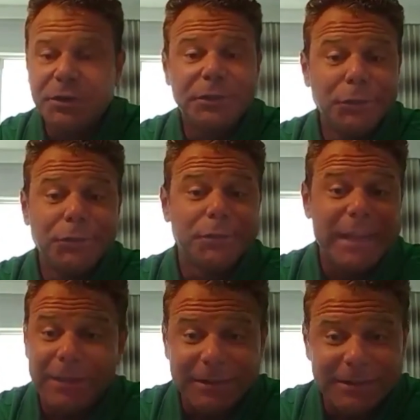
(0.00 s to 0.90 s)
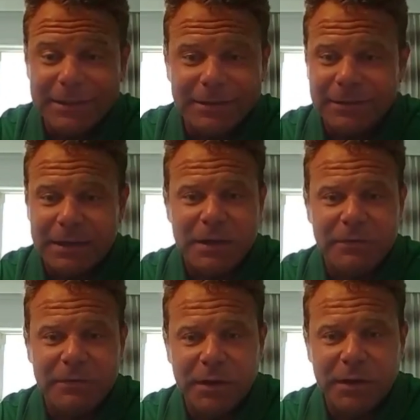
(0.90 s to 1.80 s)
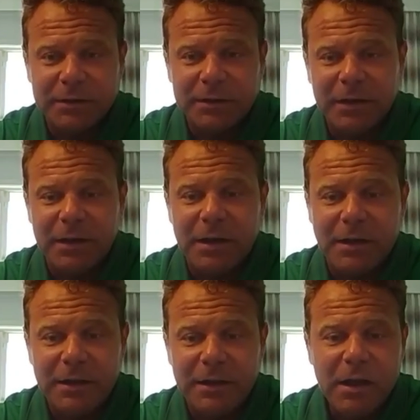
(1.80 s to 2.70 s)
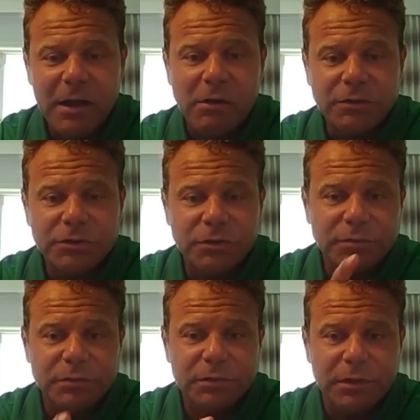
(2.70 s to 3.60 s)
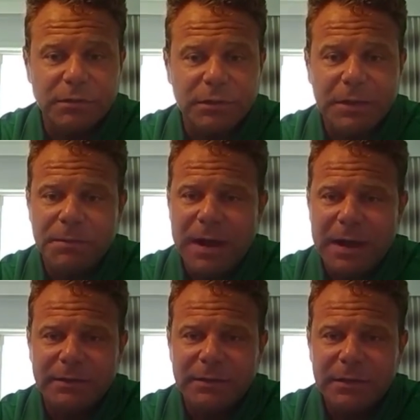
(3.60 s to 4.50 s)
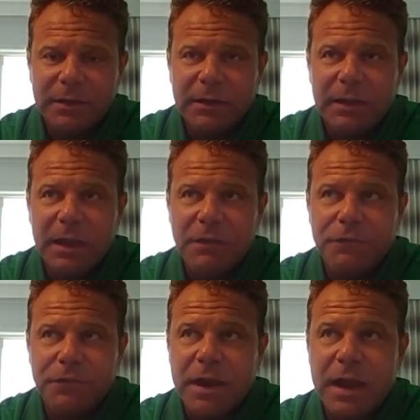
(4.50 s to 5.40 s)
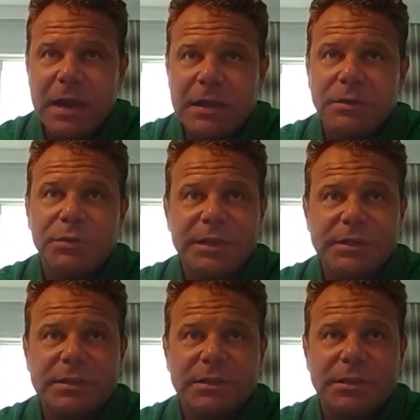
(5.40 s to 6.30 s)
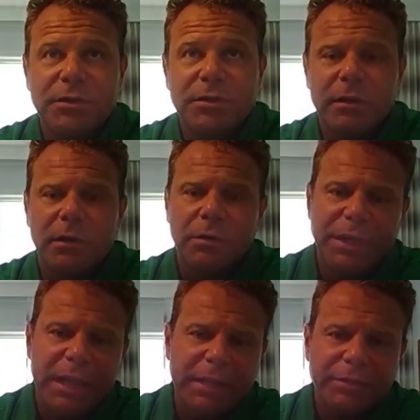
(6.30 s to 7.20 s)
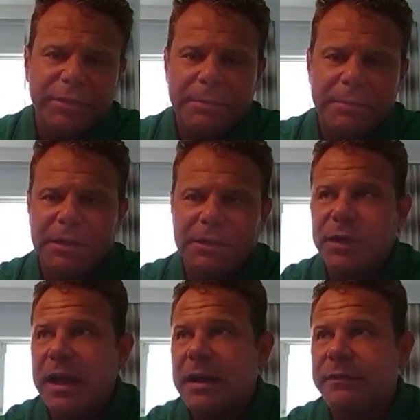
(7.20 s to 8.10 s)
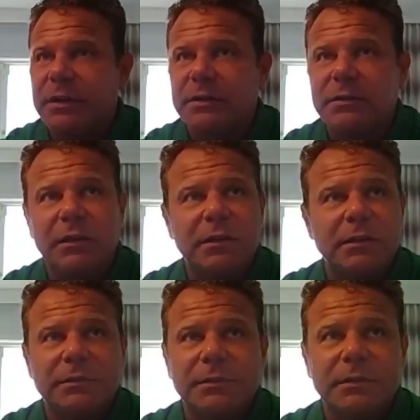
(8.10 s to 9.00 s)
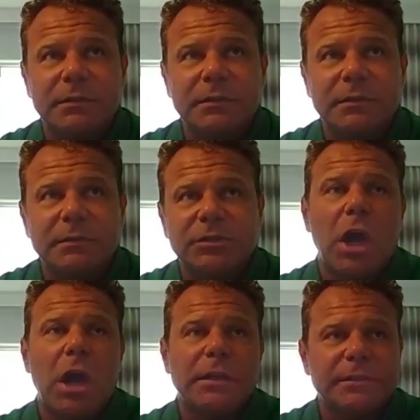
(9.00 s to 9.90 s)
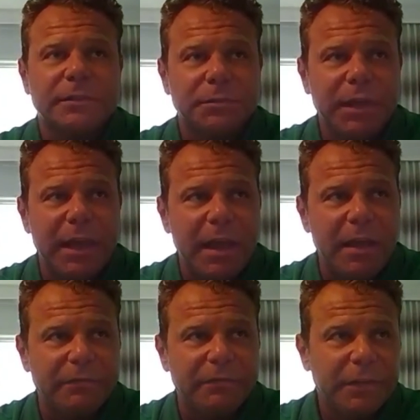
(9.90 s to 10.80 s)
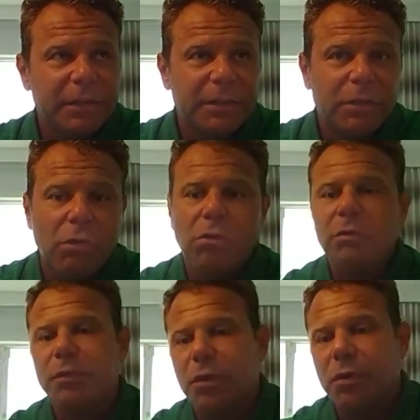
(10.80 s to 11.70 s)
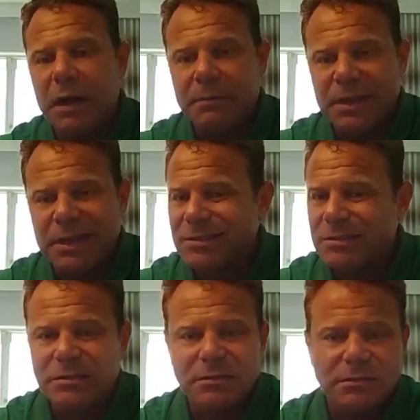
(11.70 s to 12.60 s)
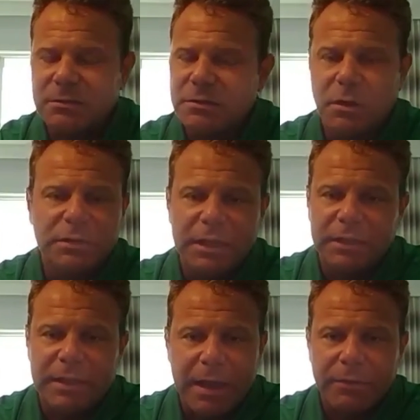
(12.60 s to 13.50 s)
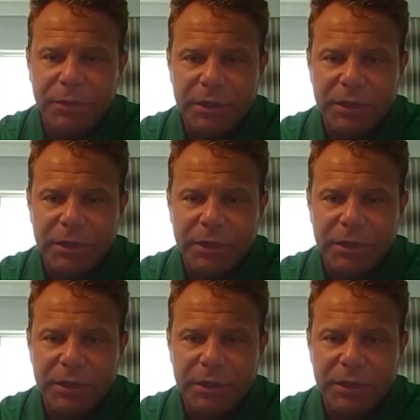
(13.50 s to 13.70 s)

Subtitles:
You can Google Kelly Siegel. I'm everywhere. Also, keep in mind, if for any reason you think, oh, we can't do that because we have a DOS or we have old program this, don't think that.